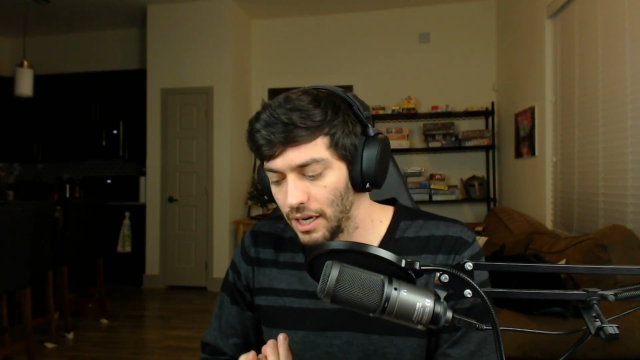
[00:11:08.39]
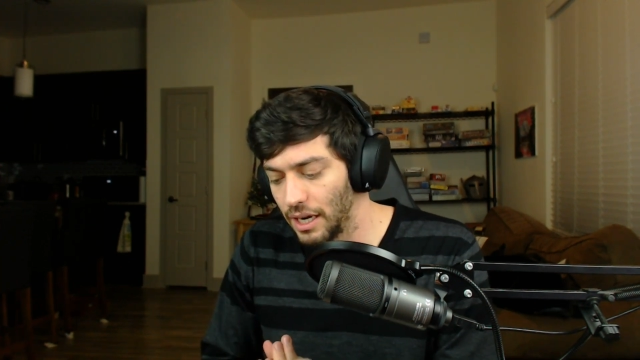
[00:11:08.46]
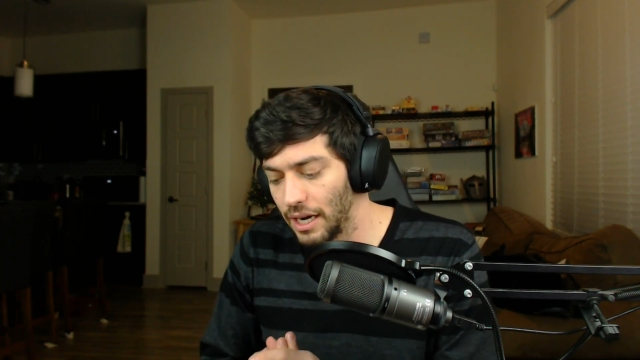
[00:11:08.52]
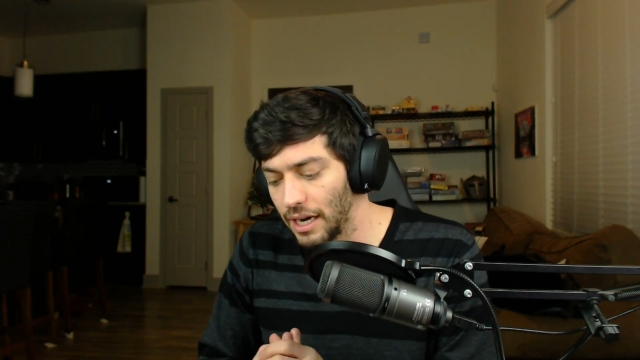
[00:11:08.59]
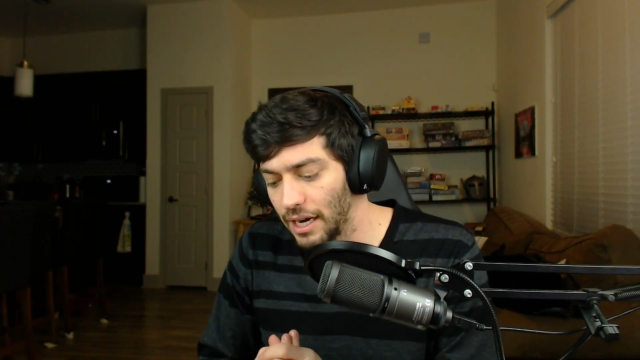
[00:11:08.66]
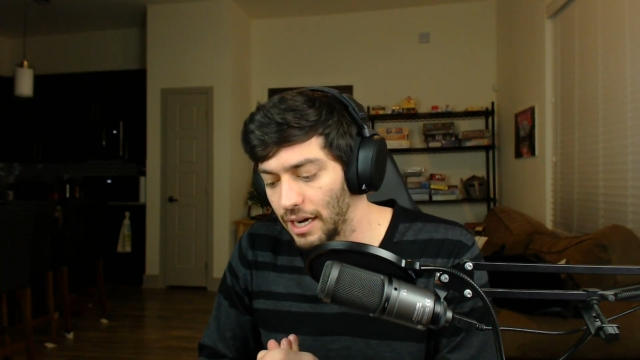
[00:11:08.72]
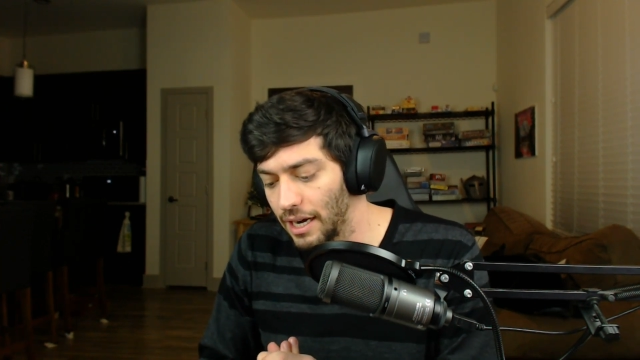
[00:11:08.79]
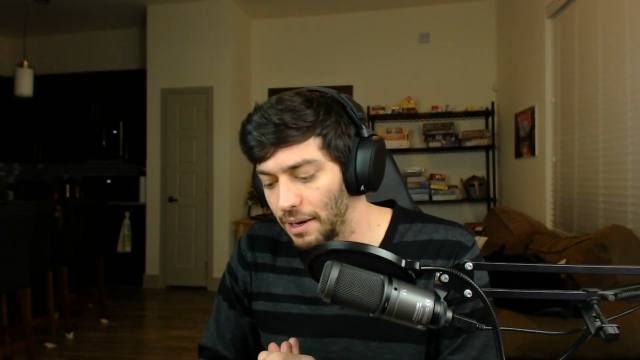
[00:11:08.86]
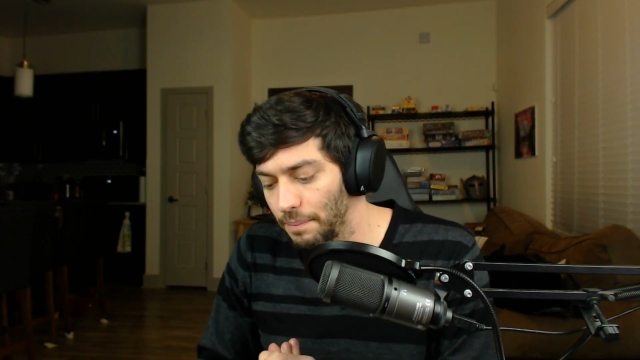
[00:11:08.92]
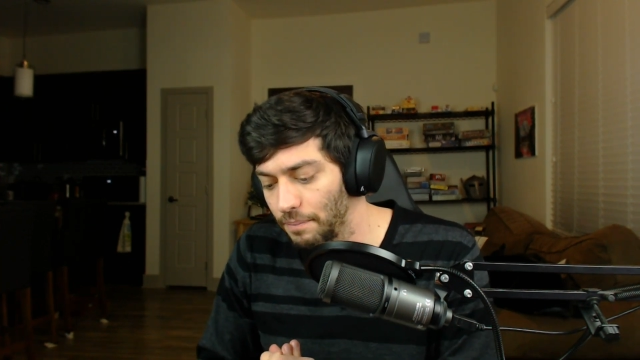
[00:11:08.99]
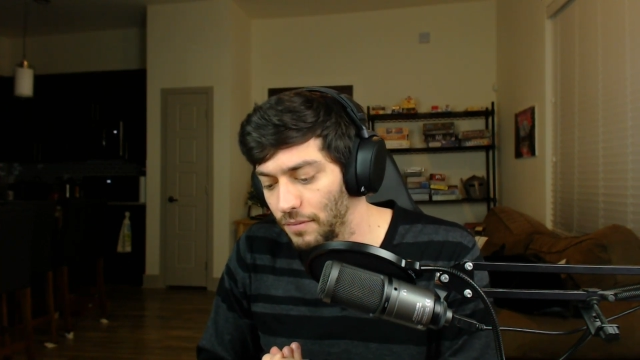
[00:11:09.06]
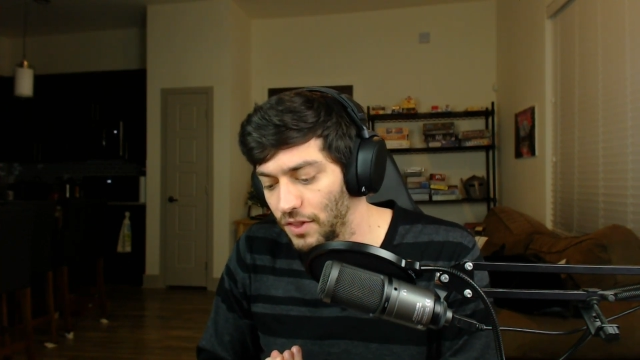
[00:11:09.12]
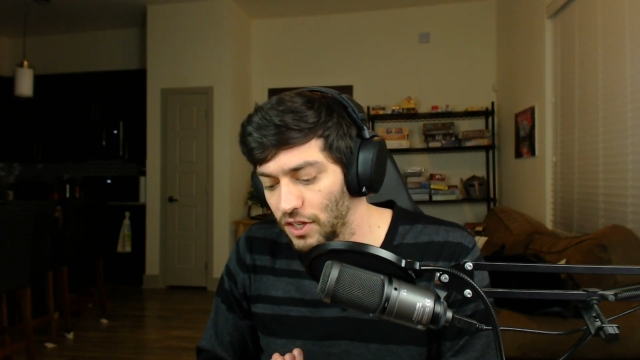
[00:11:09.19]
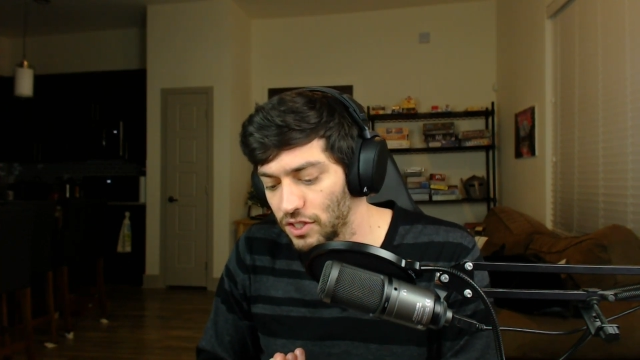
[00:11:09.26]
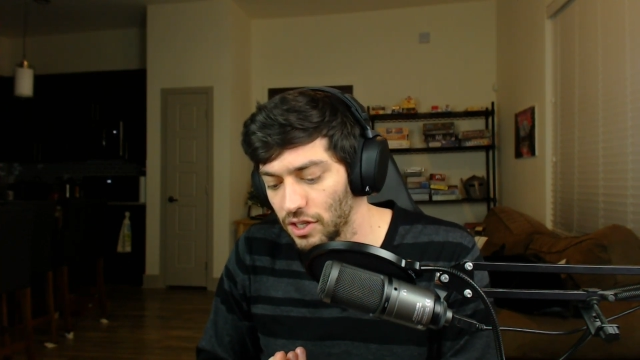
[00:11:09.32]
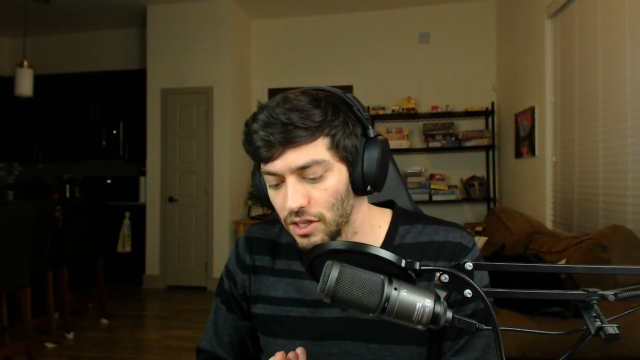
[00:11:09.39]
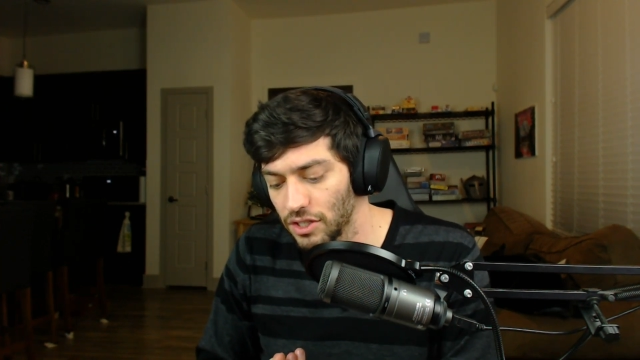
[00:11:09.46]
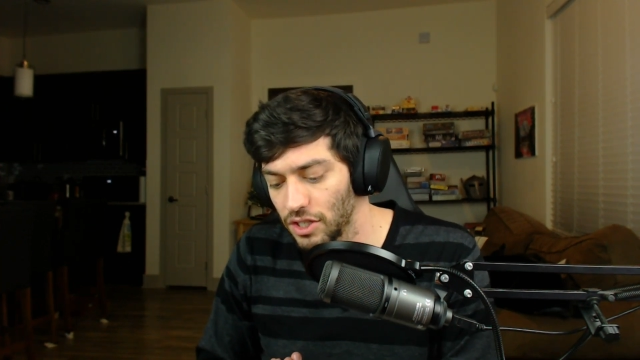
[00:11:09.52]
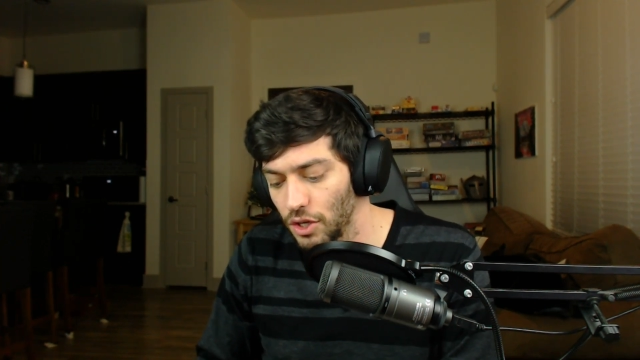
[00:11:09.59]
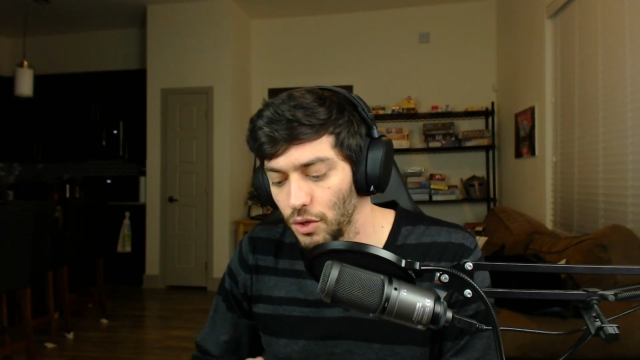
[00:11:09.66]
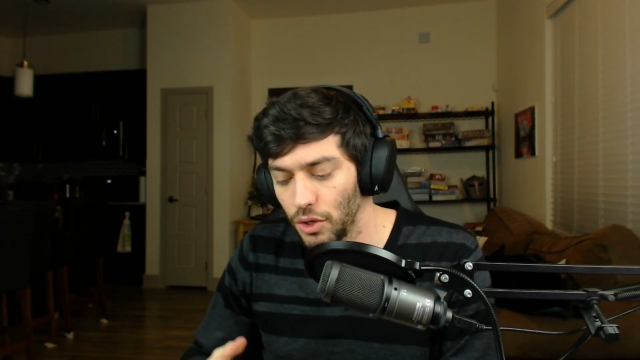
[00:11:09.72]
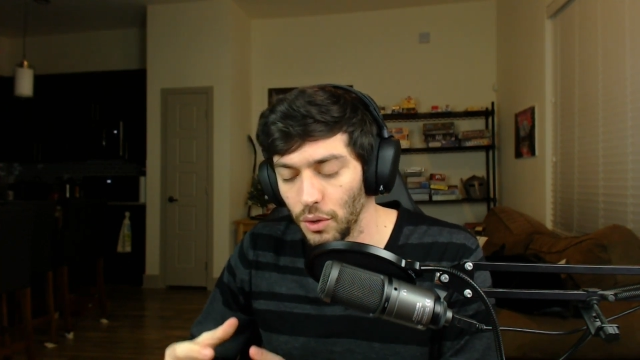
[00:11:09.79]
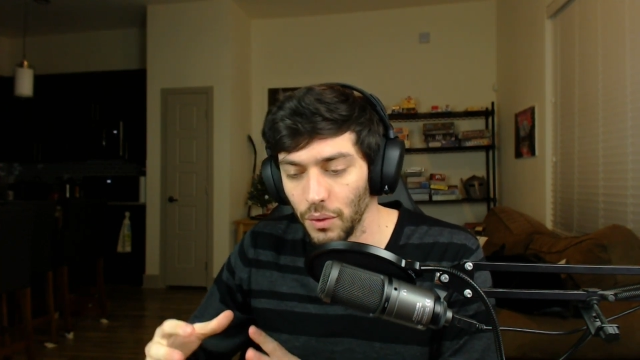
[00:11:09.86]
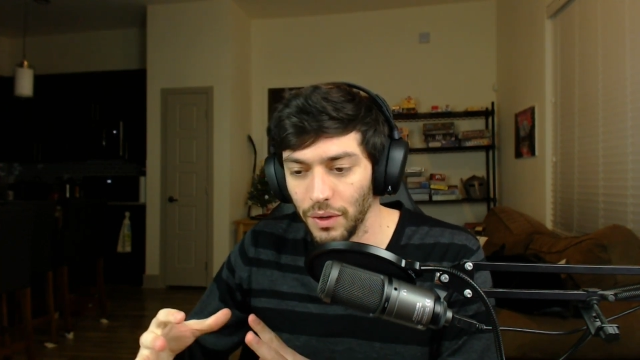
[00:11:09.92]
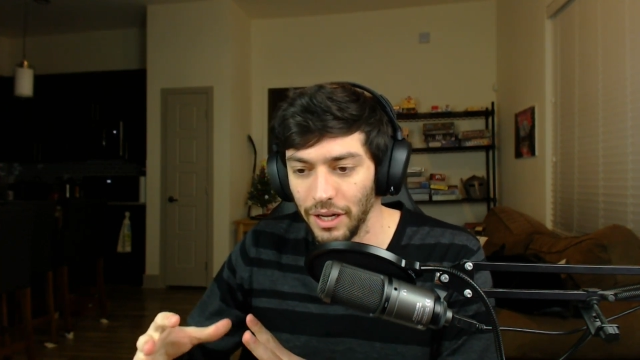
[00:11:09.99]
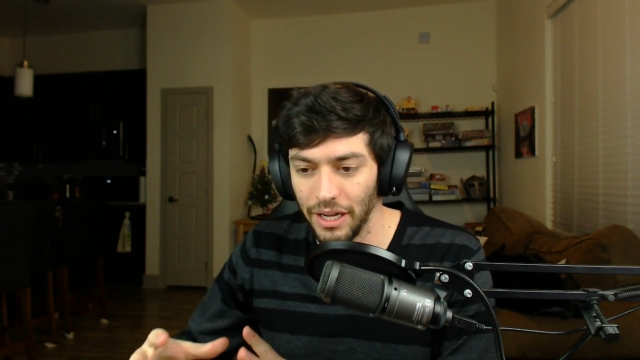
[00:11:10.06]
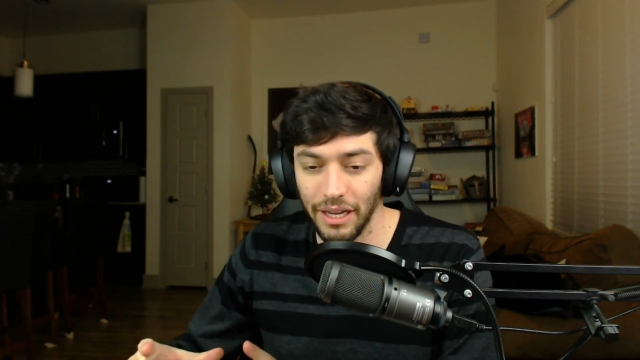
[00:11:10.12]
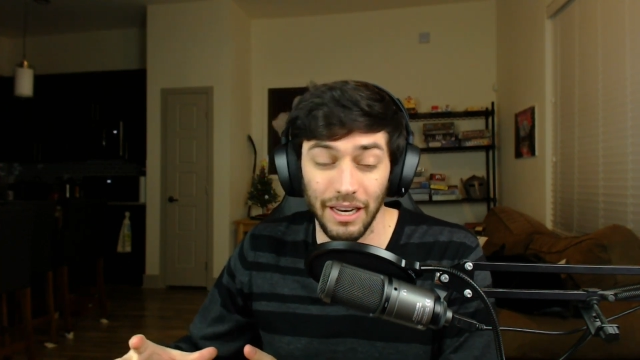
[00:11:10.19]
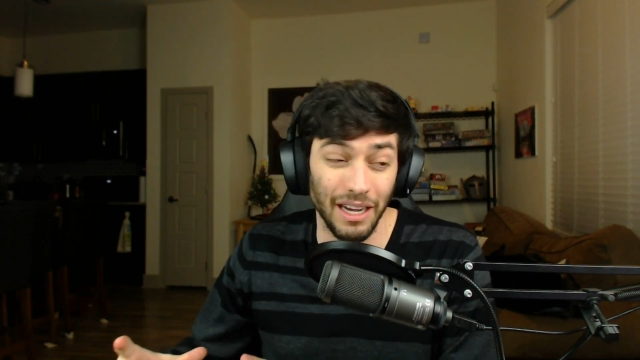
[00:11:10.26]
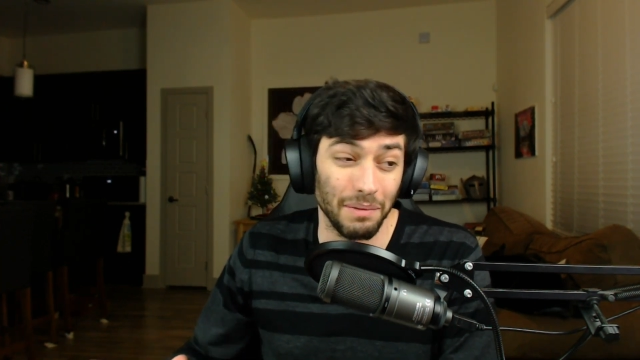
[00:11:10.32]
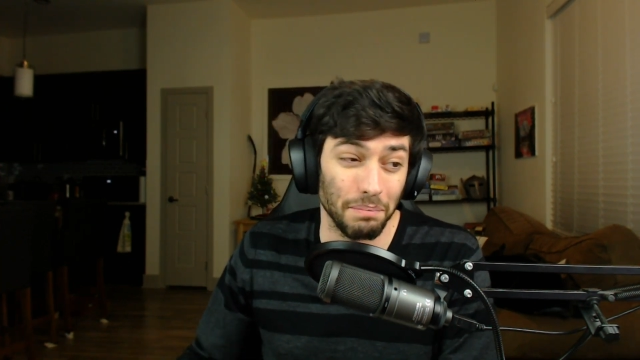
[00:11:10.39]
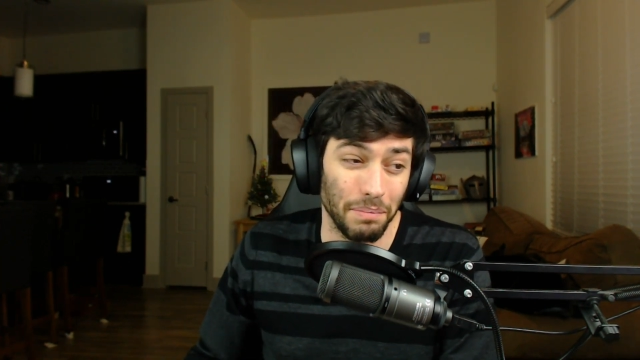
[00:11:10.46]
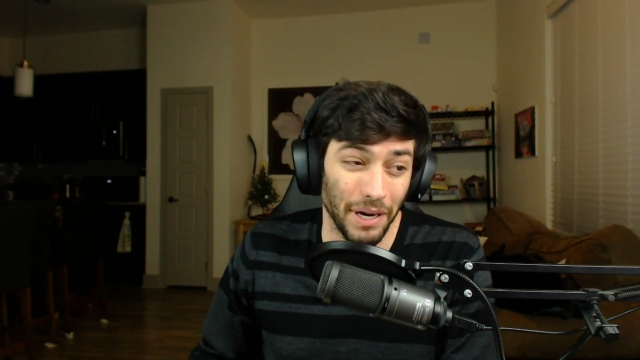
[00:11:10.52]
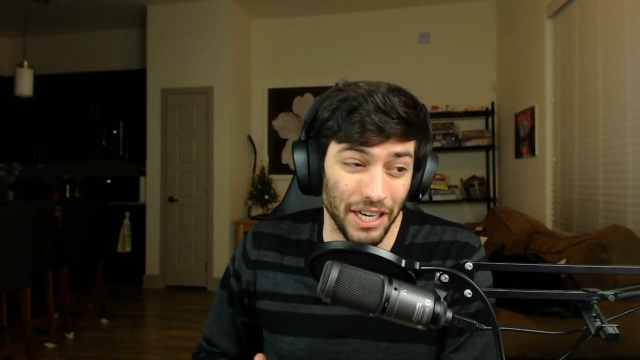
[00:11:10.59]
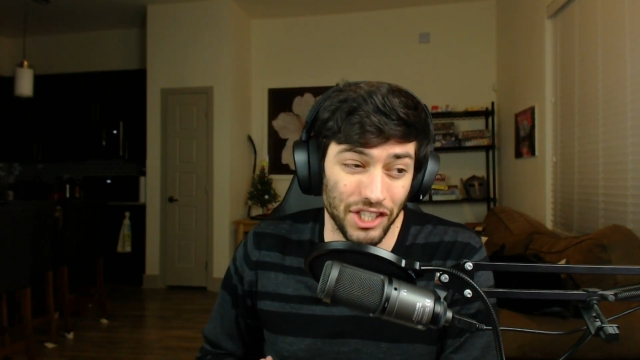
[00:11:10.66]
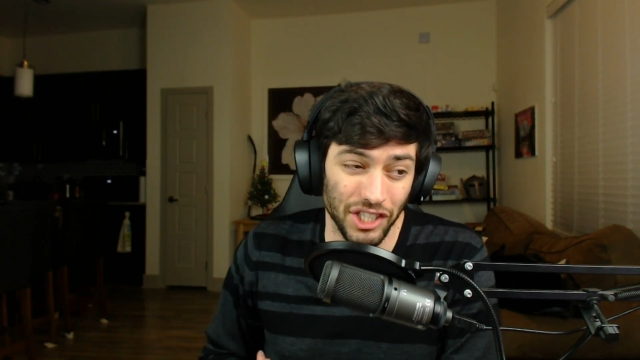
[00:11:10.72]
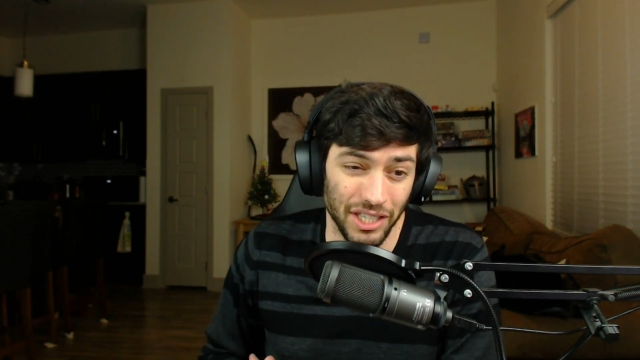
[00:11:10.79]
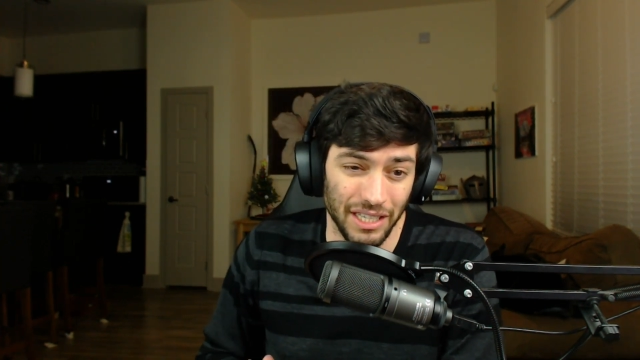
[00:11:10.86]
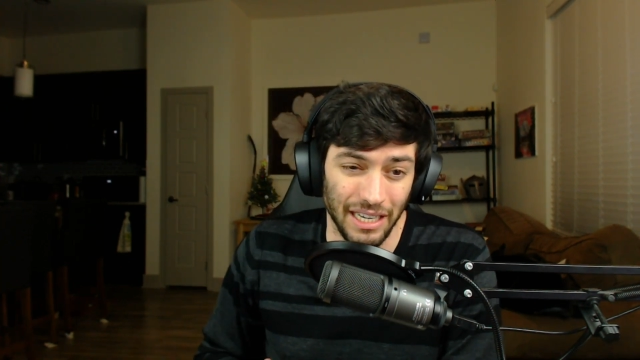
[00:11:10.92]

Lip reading: There's also You Need a Budget.